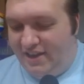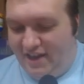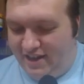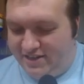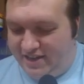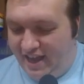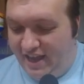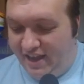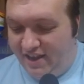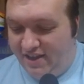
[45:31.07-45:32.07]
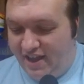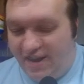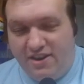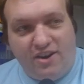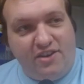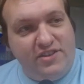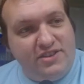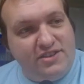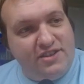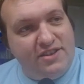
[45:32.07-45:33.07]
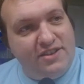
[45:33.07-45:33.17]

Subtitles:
Gosh dang it. And Darvis?